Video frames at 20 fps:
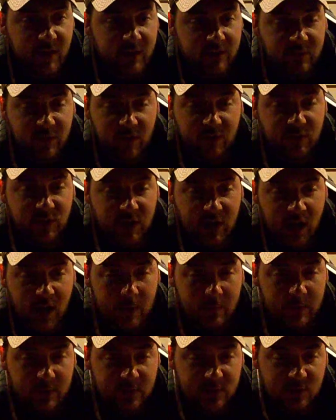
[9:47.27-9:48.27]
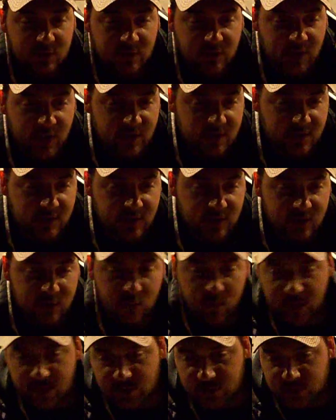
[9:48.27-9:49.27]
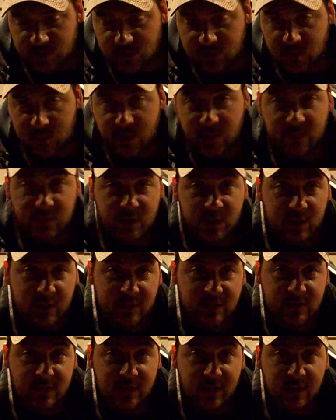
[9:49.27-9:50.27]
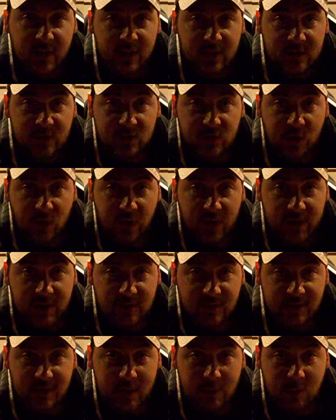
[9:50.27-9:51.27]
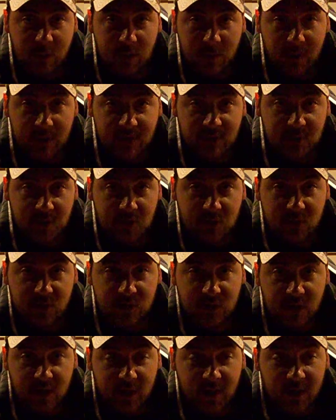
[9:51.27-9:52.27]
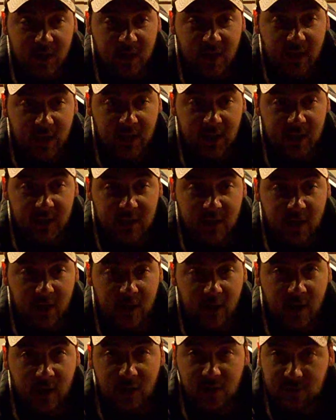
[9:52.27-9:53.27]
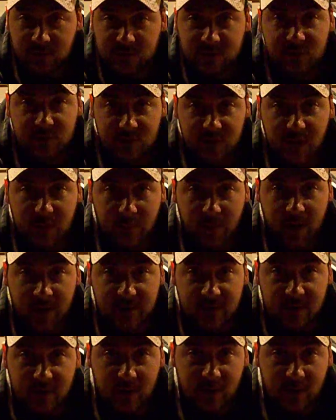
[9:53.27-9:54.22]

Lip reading: If you have any comments, suggestions, questions, whatever it is, just go ahead and send me a message, and I'll get back to you.